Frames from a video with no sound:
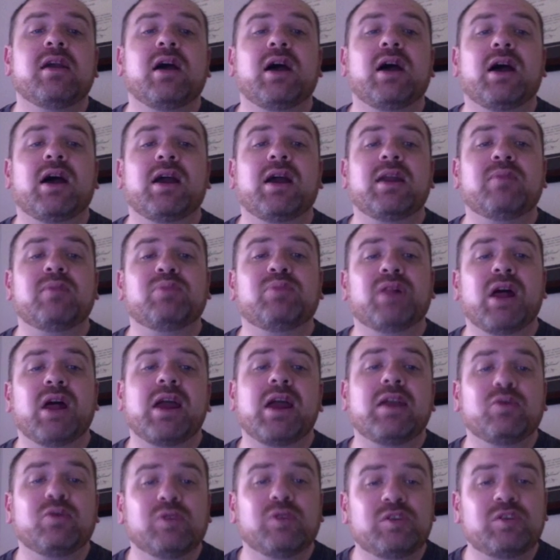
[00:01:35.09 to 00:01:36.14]

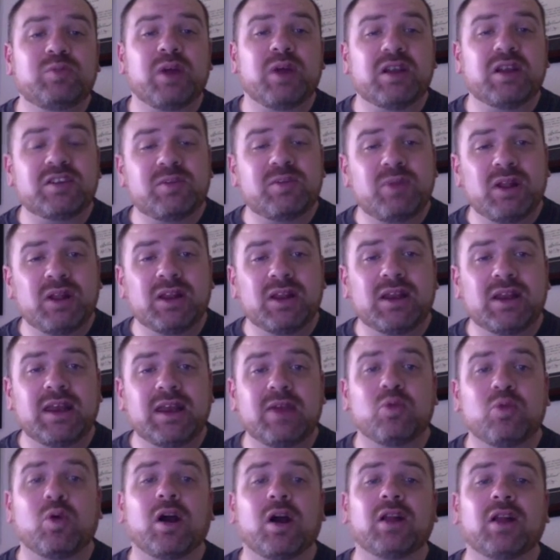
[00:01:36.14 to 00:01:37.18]
implying responsibility,
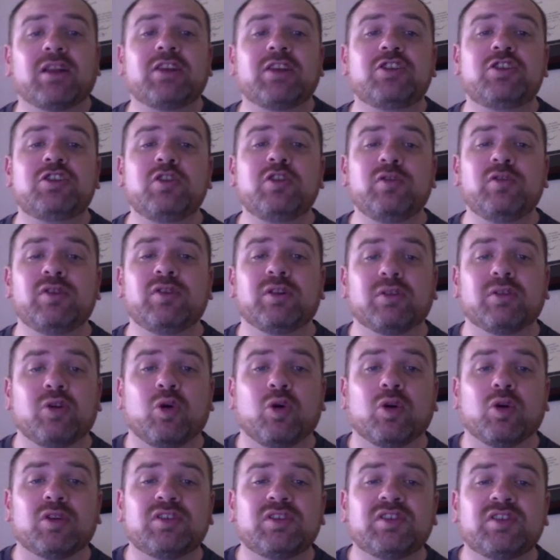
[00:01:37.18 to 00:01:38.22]
while in juvenile
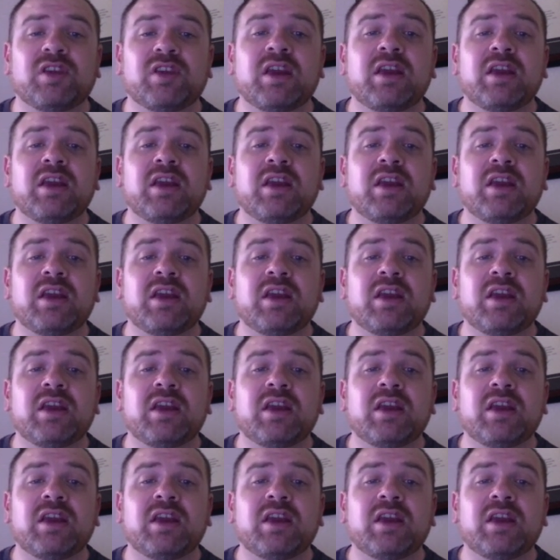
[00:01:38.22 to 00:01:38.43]
courts,